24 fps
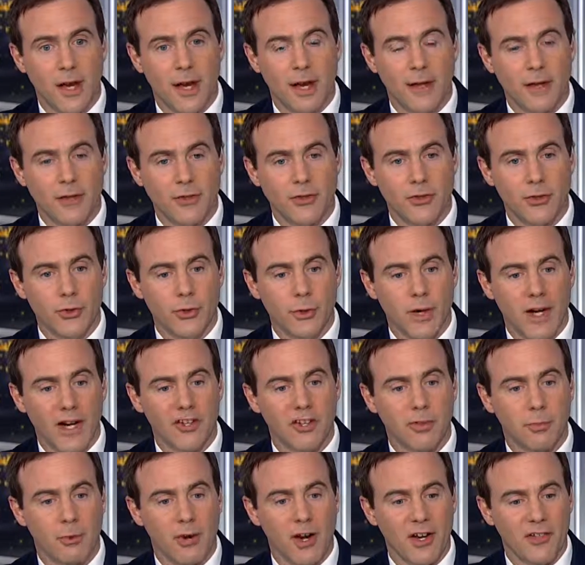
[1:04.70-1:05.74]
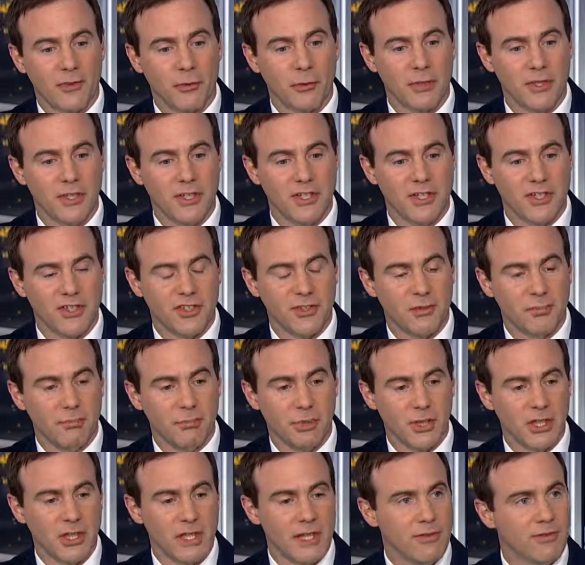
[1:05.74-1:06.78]
uh, to express religious
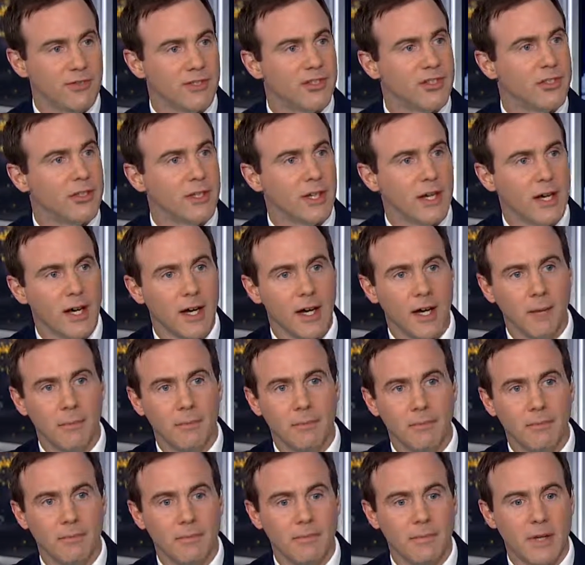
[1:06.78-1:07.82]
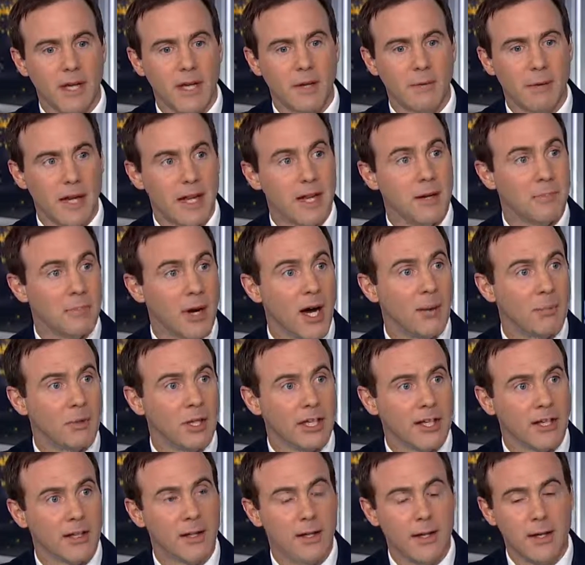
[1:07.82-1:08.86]
beliefs um, in, in
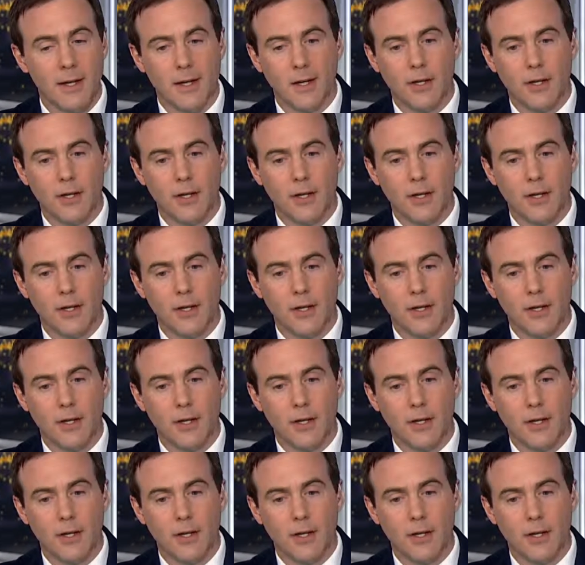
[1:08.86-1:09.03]
public.